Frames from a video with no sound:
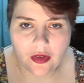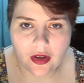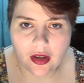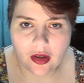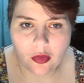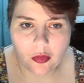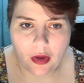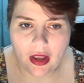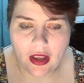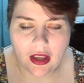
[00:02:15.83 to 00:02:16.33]

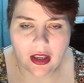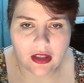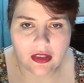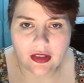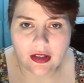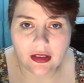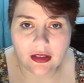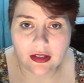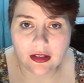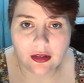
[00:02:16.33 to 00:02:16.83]
way, and
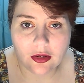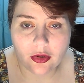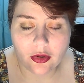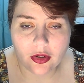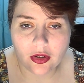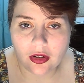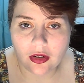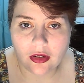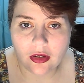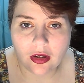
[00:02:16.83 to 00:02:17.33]
the little
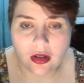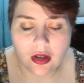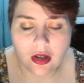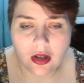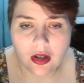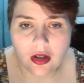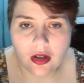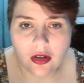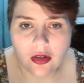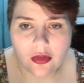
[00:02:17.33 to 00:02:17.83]
girl,
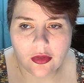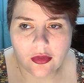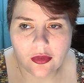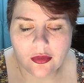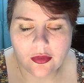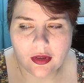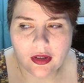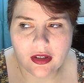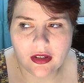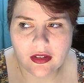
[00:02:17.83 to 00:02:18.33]

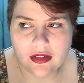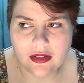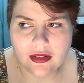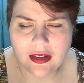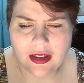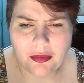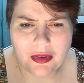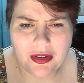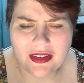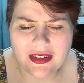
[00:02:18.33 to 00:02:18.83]
who is,
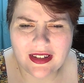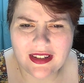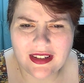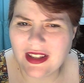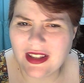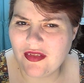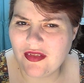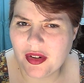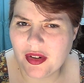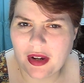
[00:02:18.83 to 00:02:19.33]
I want to say
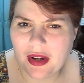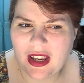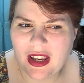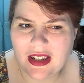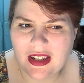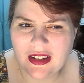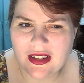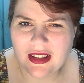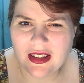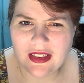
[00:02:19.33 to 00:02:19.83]
7 or 8
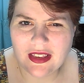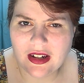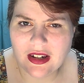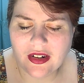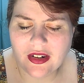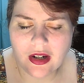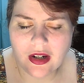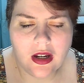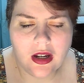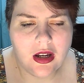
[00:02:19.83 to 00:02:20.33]
in there,
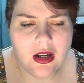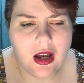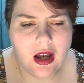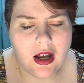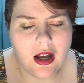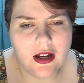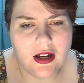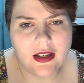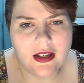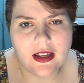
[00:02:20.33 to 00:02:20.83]

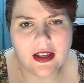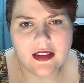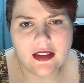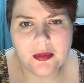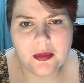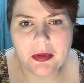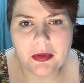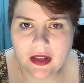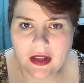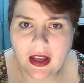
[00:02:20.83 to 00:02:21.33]
gets
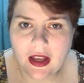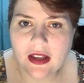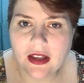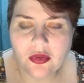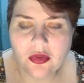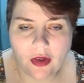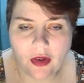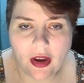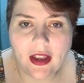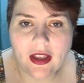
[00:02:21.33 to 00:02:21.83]

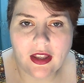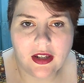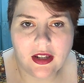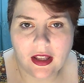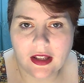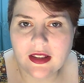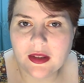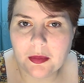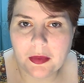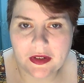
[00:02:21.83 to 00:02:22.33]
possessed. Reagan
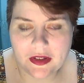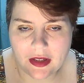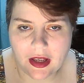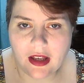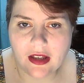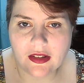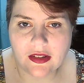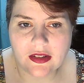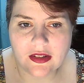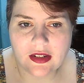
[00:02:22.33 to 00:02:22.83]
gets
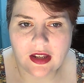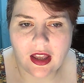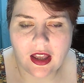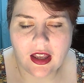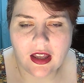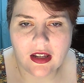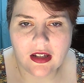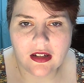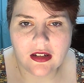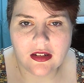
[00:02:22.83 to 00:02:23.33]
possessed,
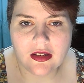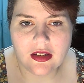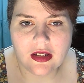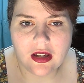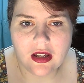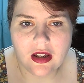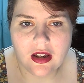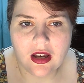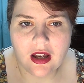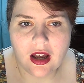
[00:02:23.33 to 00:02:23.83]
and
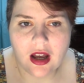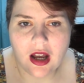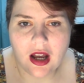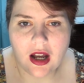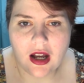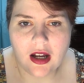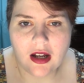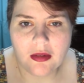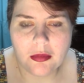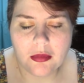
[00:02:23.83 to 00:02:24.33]

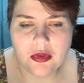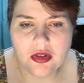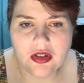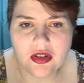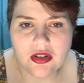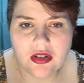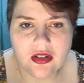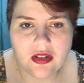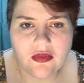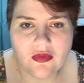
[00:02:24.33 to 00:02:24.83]

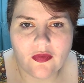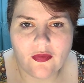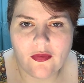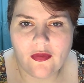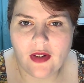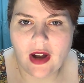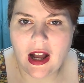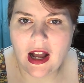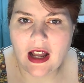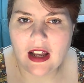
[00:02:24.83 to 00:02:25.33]
just
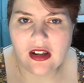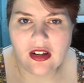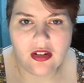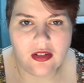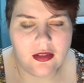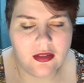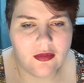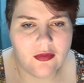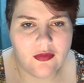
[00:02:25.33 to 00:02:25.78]
vile